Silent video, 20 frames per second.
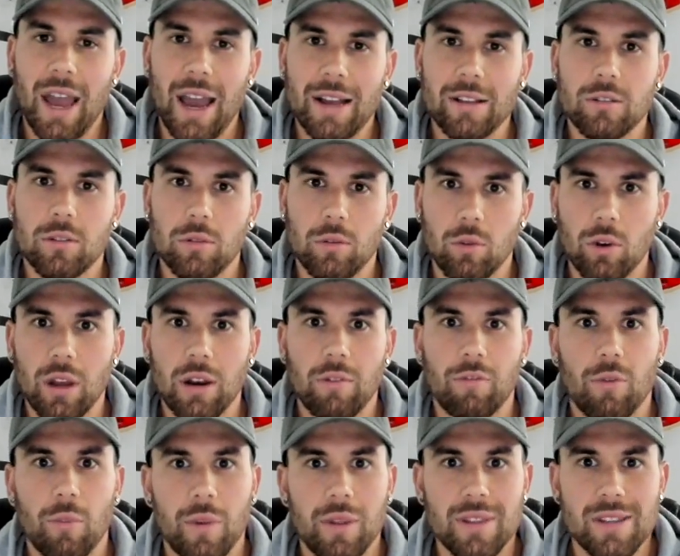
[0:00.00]
how to look at
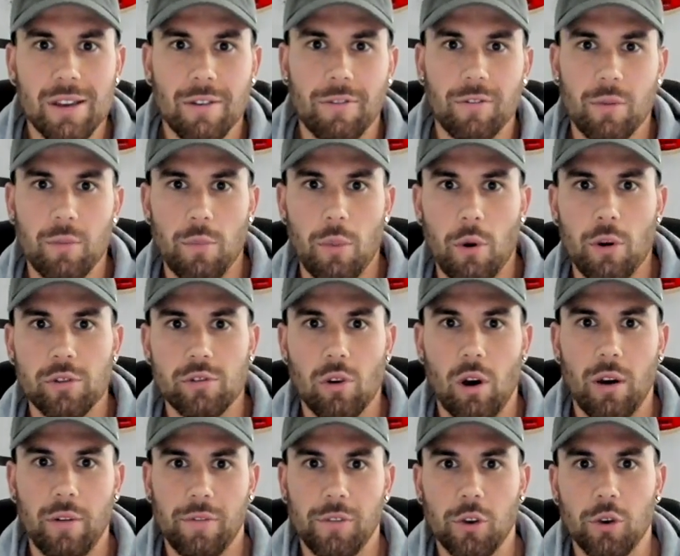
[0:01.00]
it from a different bird's
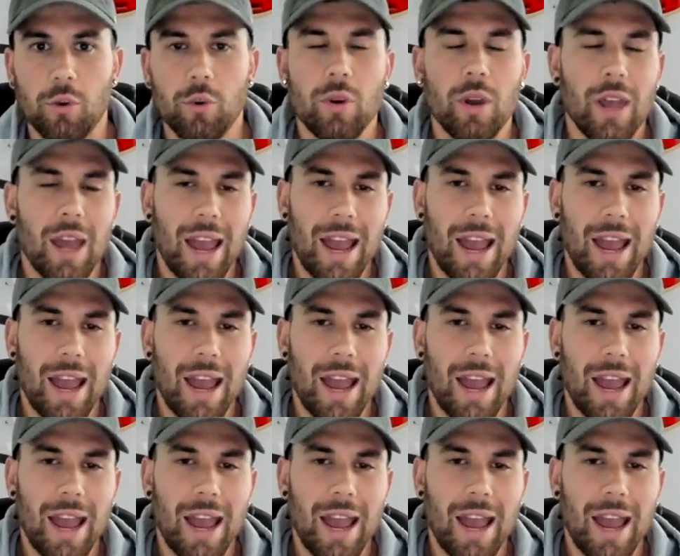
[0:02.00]
eye view